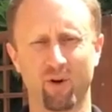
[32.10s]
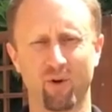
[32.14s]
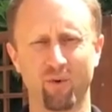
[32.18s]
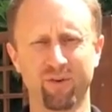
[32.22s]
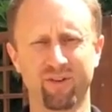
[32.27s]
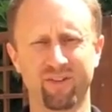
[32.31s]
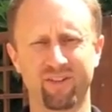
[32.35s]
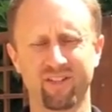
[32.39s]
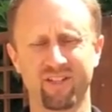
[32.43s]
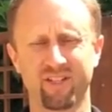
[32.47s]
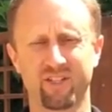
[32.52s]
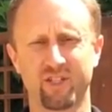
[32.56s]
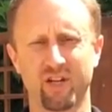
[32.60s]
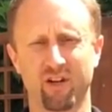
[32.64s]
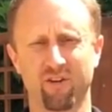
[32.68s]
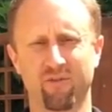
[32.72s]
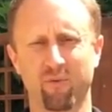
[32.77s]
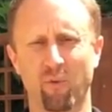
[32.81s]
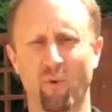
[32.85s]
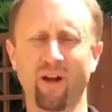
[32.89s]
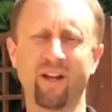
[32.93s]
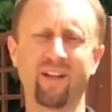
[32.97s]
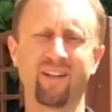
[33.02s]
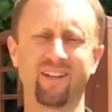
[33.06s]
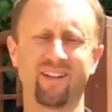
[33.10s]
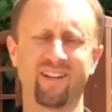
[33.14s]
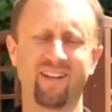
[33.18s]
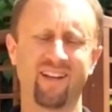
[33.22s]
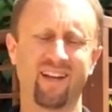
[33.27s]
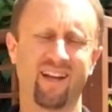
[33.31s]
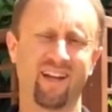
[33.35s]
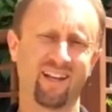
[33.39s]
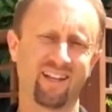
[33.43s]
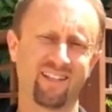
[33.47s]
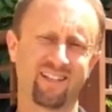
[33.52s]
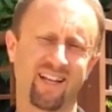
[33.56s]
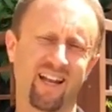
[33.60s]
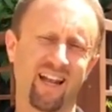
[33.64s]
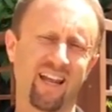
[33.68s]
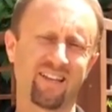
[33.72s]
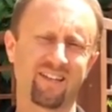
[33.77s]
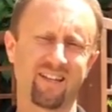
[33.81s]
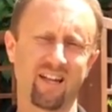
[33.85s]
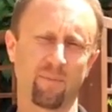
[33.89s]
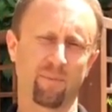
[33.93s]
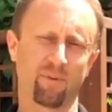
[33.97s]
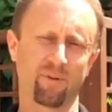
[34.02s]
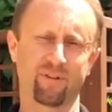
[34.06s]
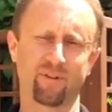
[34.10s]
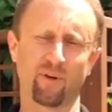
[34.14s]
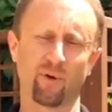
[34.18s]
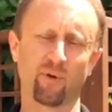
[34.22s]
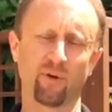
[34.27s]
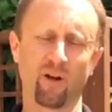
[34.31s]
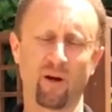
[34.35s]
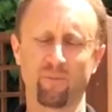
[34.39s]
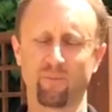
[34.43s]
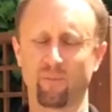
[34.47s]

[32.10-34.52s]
your host, Jeff White, and in today's episode